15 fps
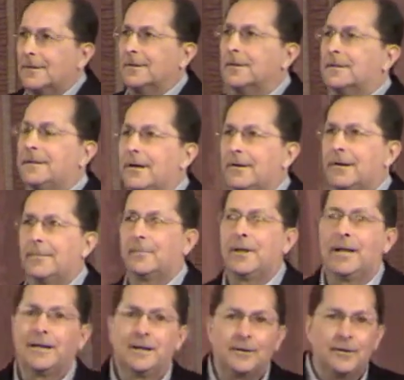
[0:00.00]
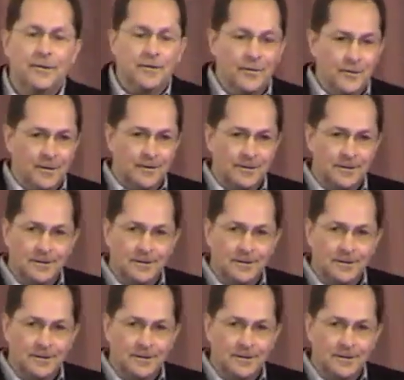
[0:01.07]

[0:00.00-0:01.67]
Look down at planet Earth